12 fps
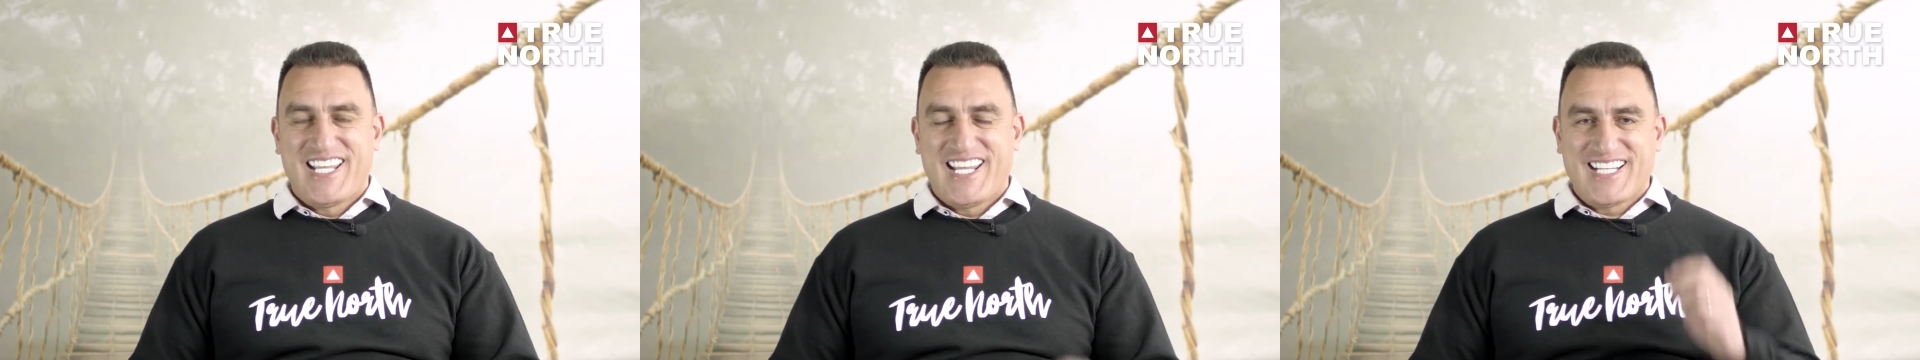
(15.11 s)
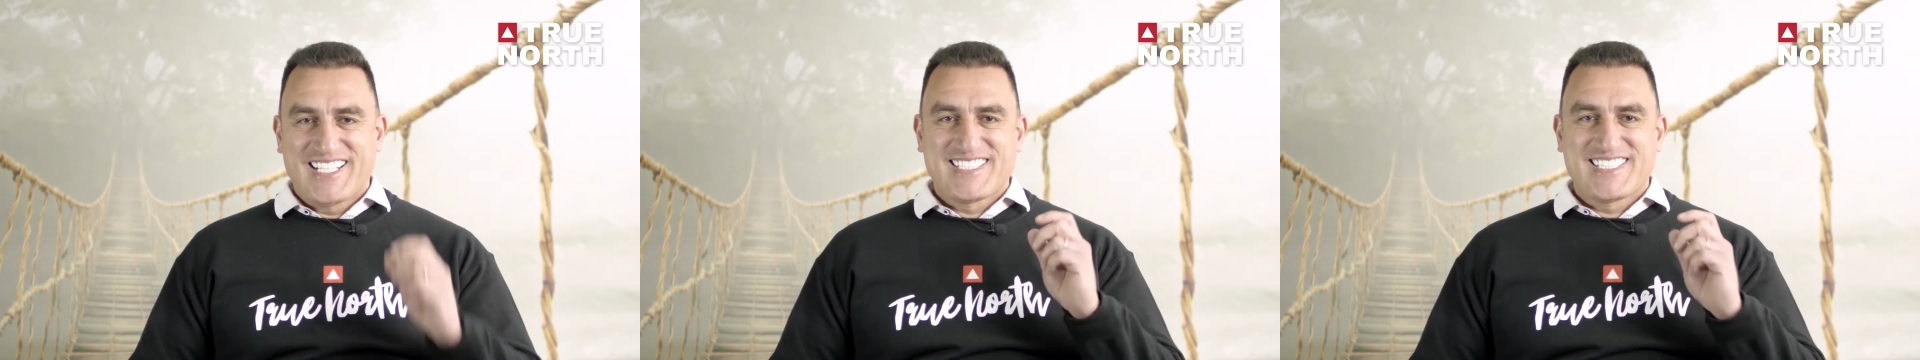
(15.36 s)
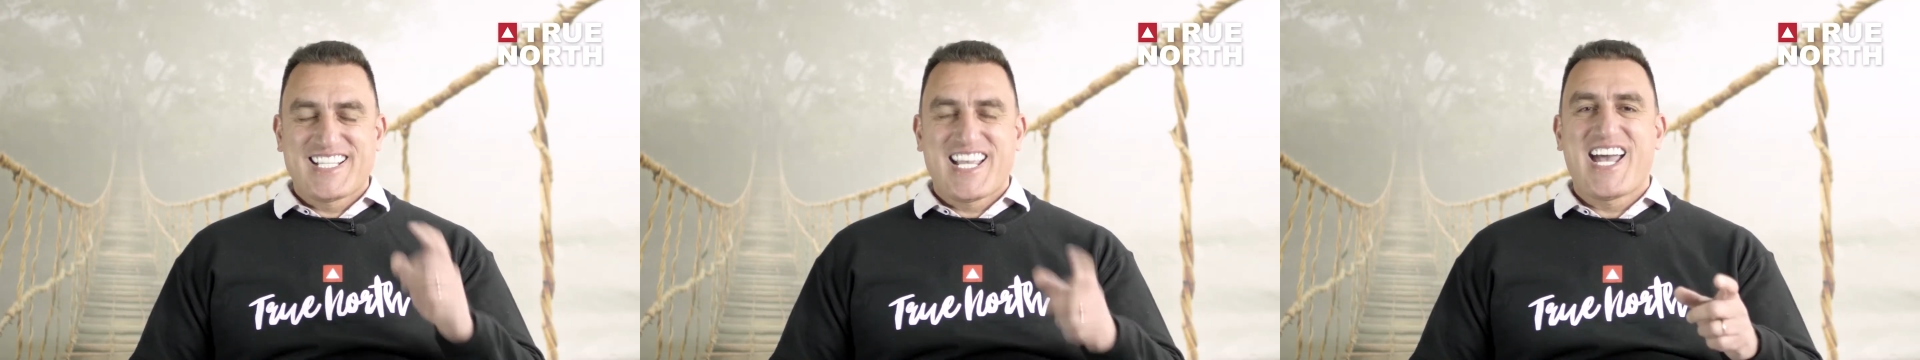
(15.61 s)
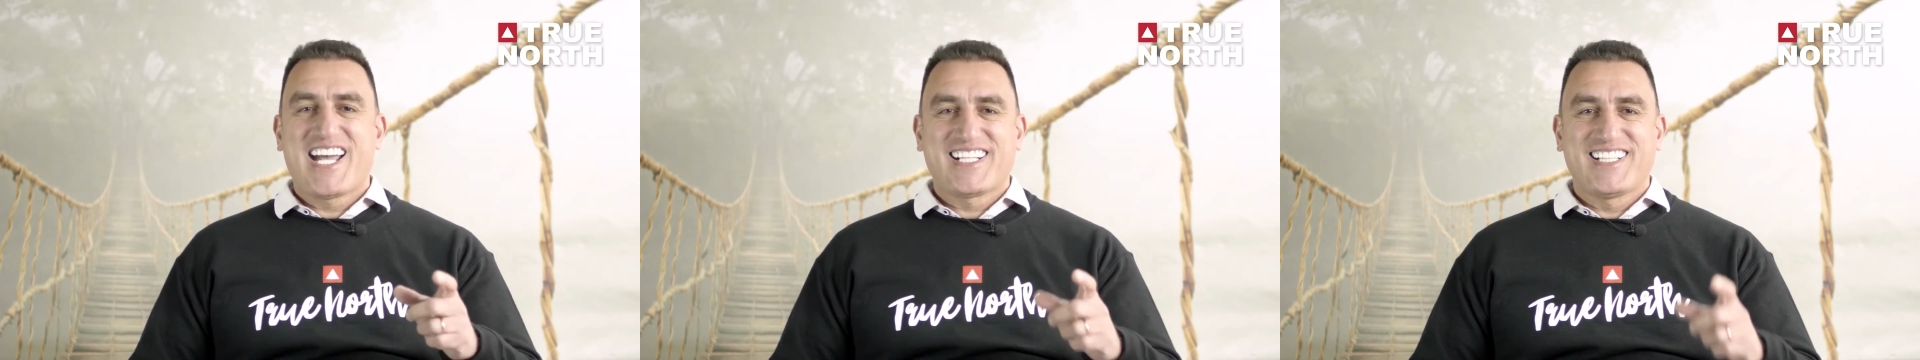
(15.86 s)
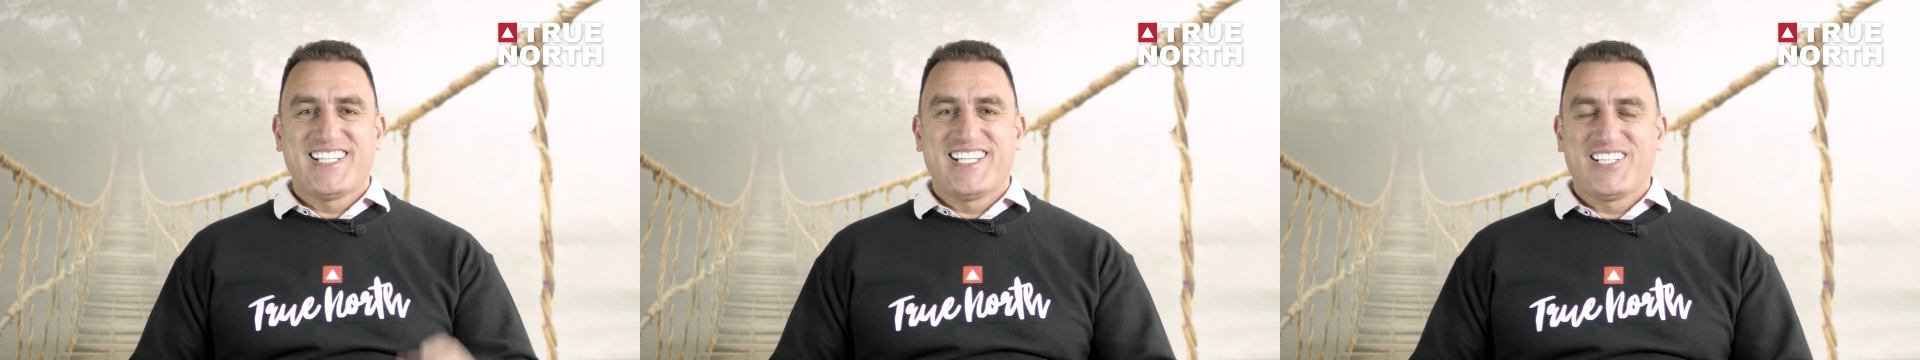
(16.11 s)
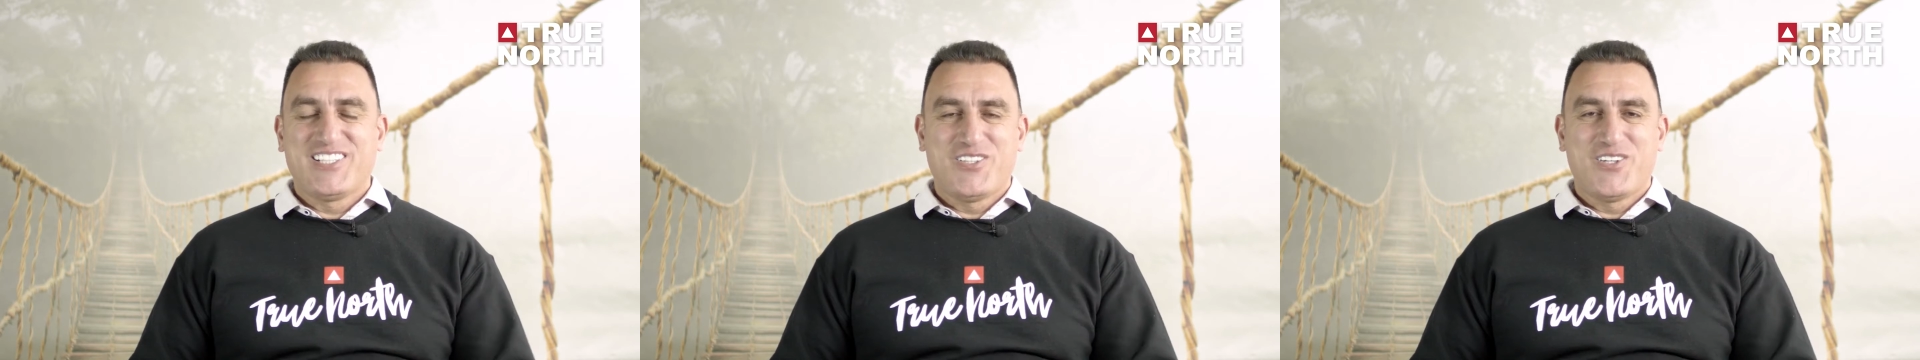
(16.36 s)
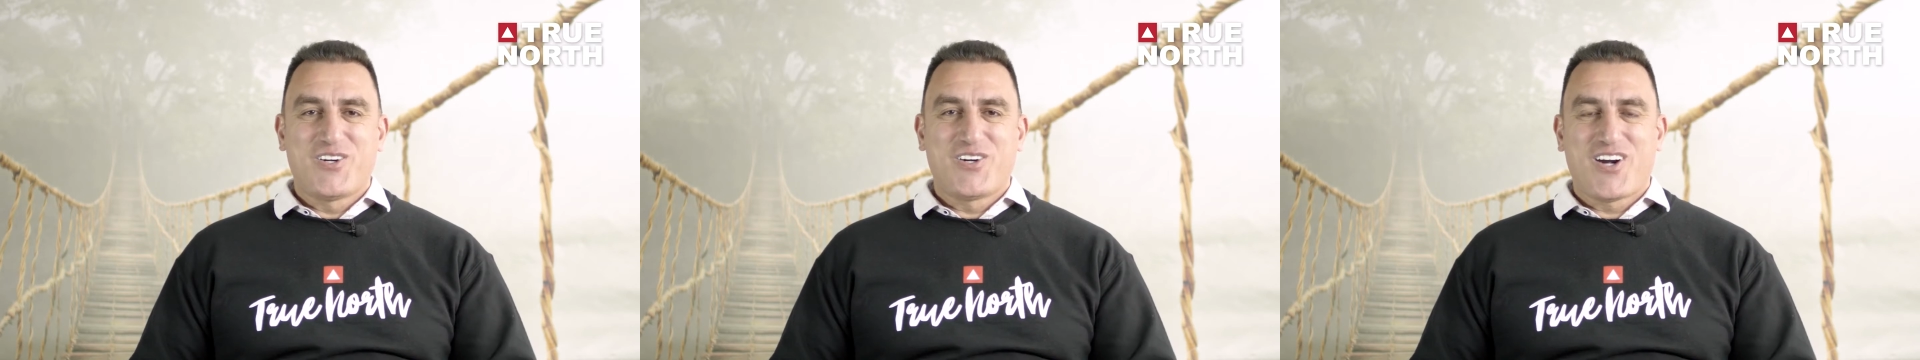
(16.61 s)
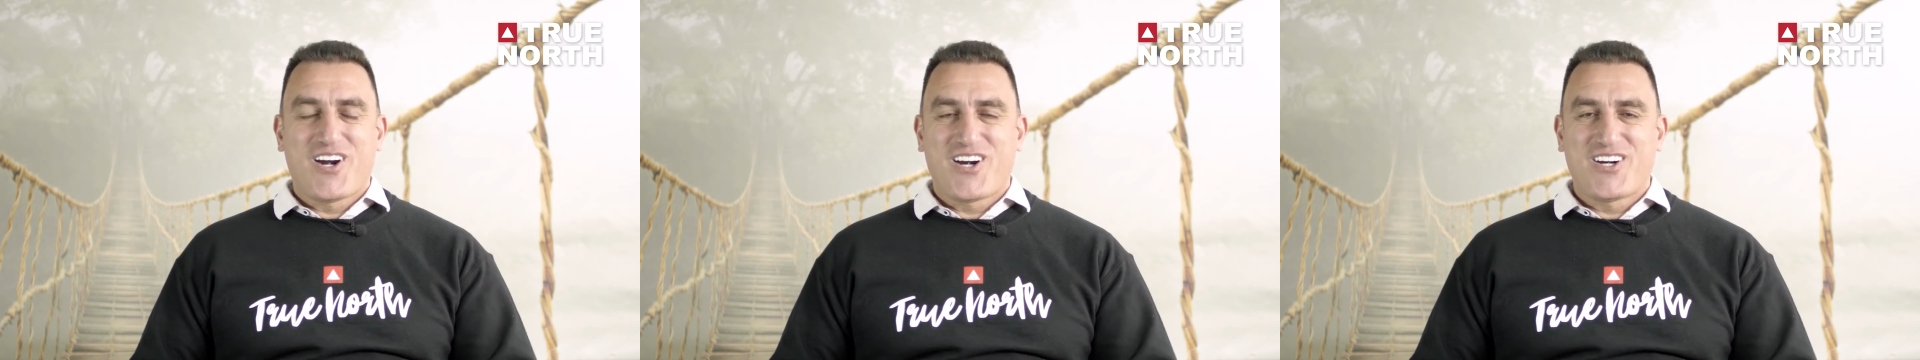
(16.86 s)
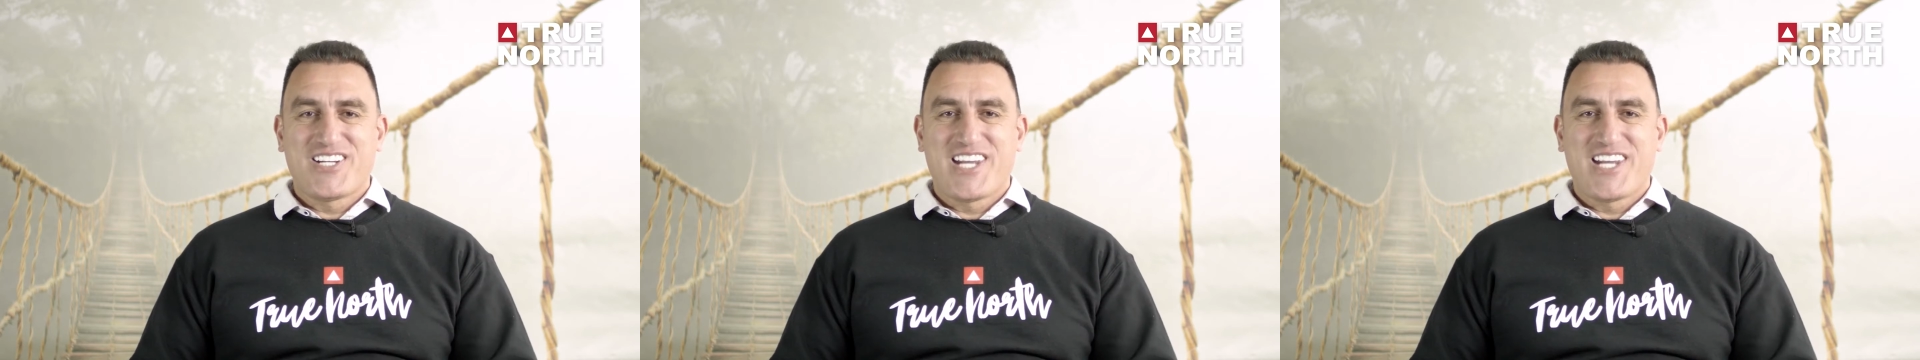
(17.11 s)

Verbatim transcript: Exactly. You are